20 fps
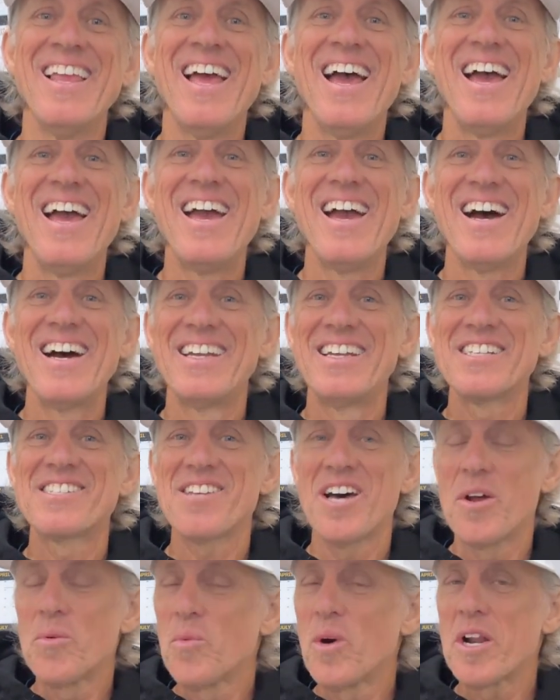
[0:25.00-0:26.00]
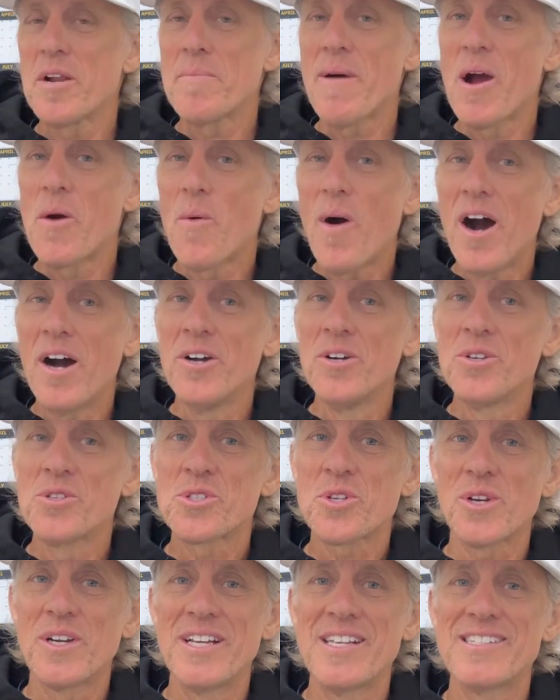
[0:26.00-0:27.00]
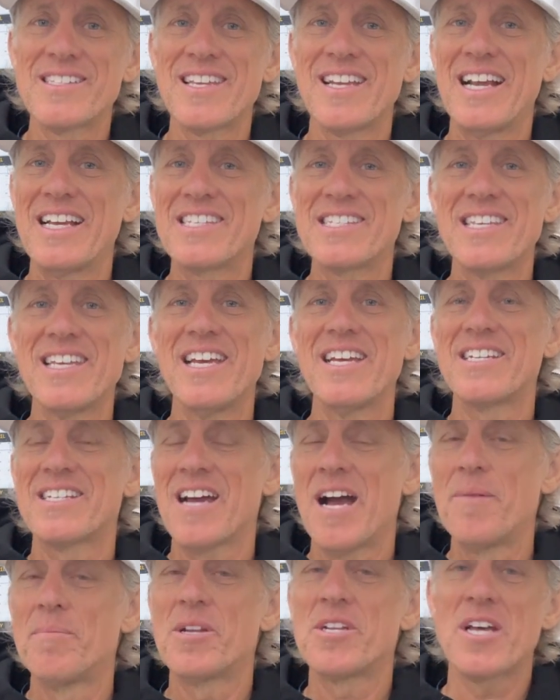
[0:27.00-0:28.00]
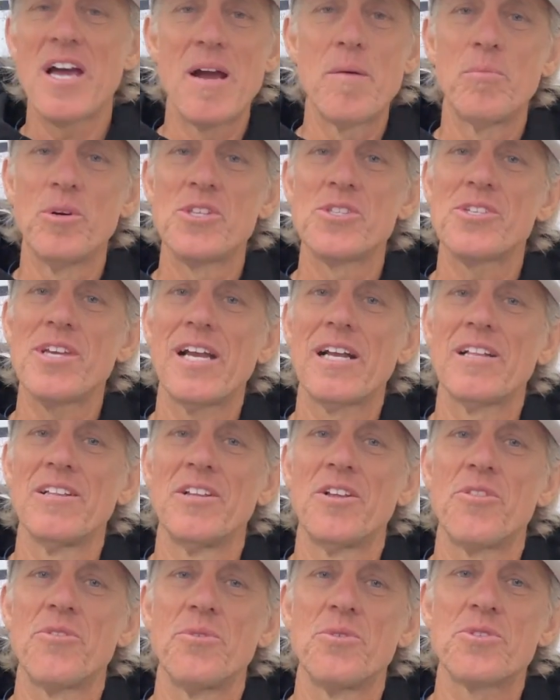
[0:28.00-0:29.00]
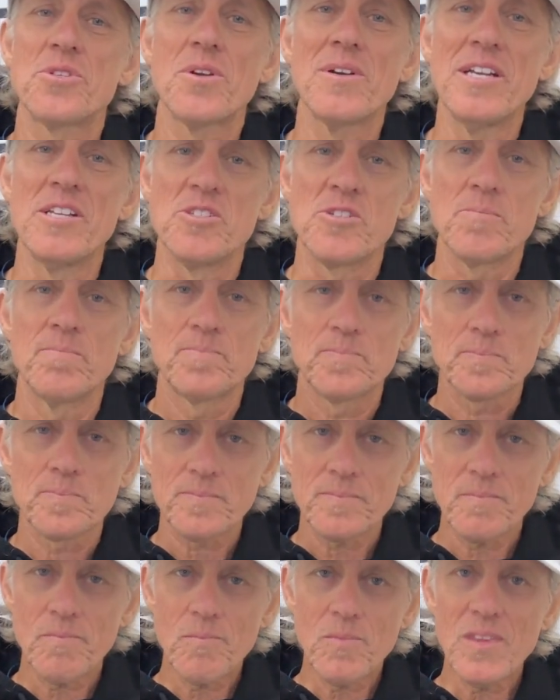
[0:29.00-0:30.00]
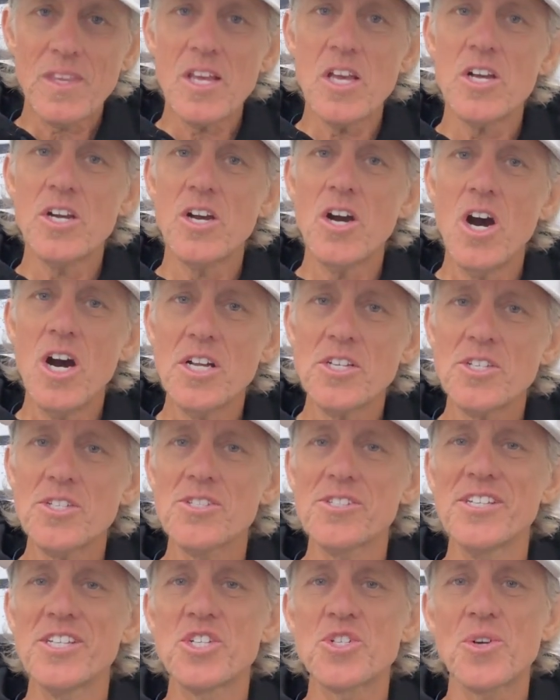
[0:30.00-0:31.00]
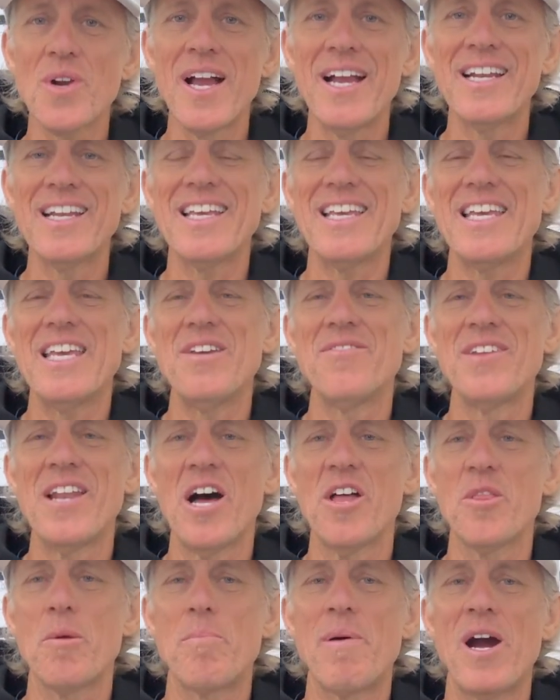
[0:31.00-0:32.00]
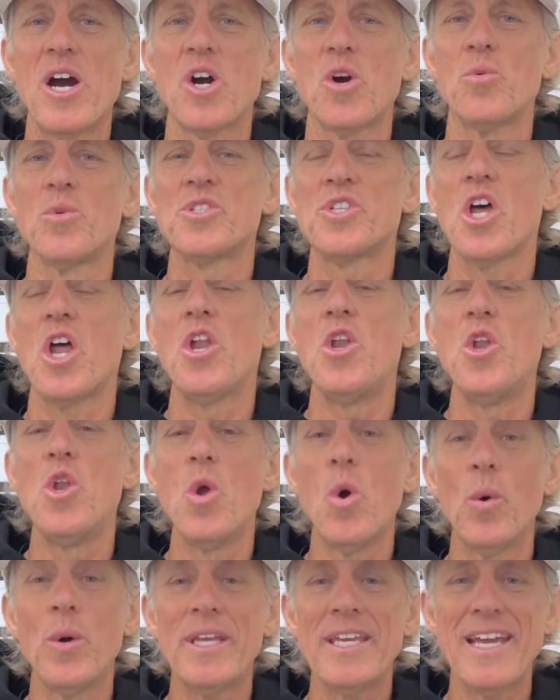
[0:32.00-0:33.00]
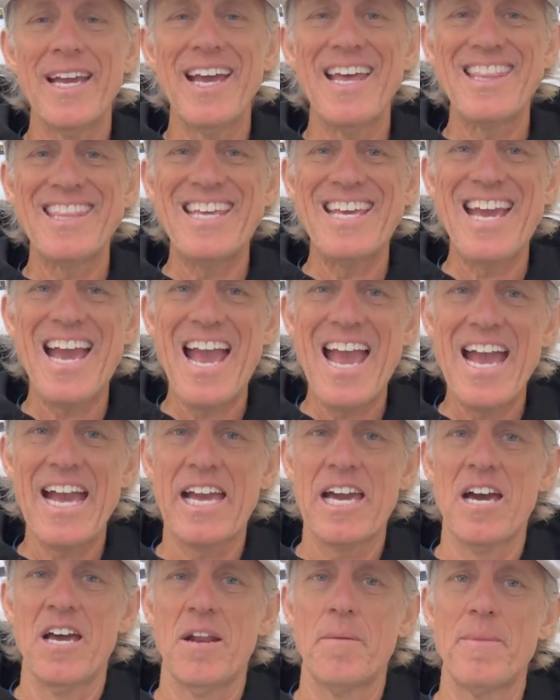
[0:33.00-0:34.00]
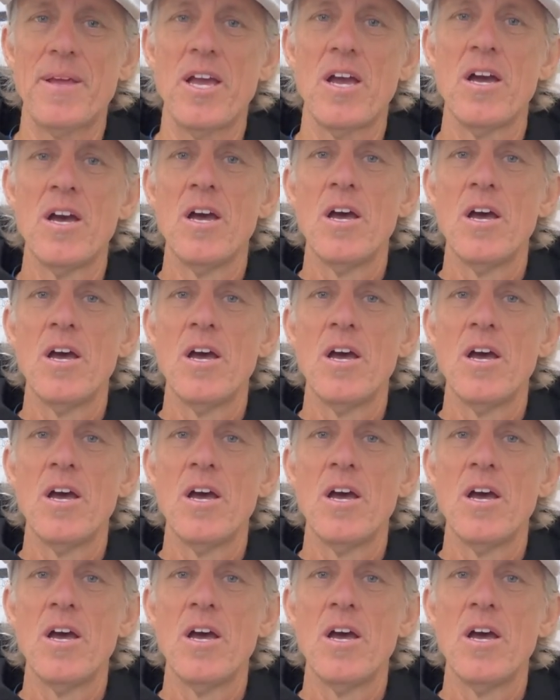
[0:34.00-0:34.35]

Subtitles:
And it's on one of my Wahoo screens, and I see it time to time when cycling through screens. Consciously trying to even out the power was annoying the heck out of me.